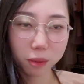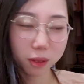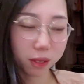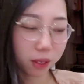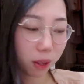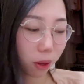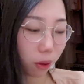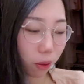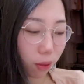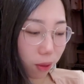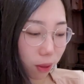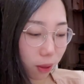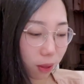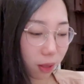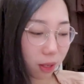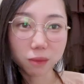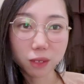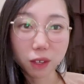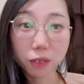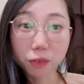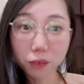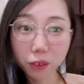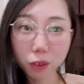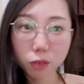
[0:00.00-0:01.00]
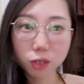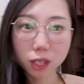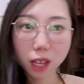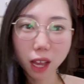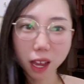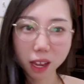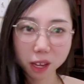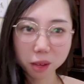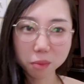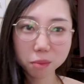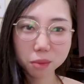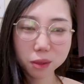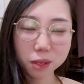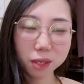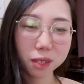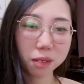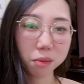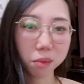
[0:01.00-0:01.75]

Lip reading: those a few times